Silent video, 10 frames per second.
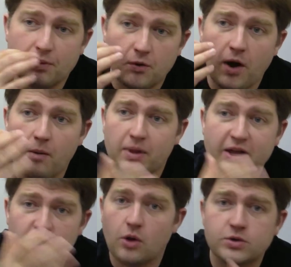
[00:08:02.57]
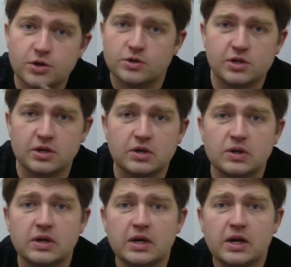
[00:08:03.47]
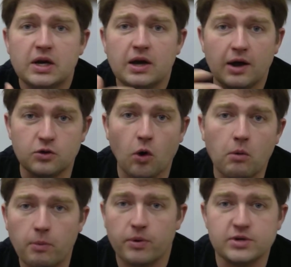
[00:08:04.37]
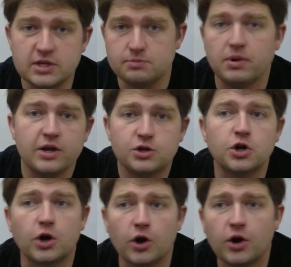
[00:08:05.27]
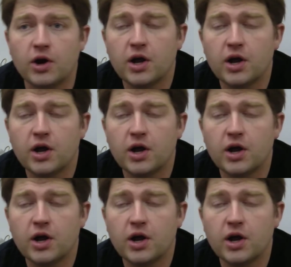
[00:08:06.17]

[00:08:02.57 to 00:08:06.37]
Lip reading: probably closer to a normal person's blood sugar.